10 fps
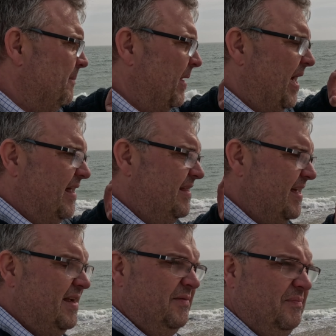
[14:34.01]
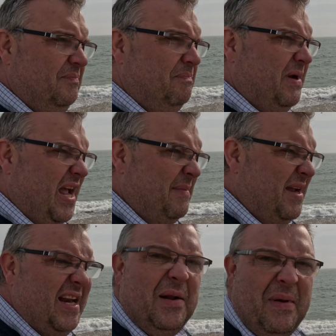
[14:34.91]
but I think
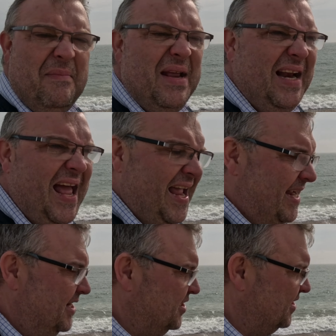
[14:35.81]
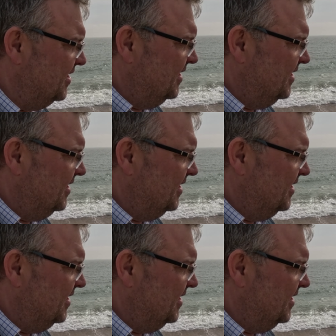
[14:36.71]
becoming a little bit middle-aged,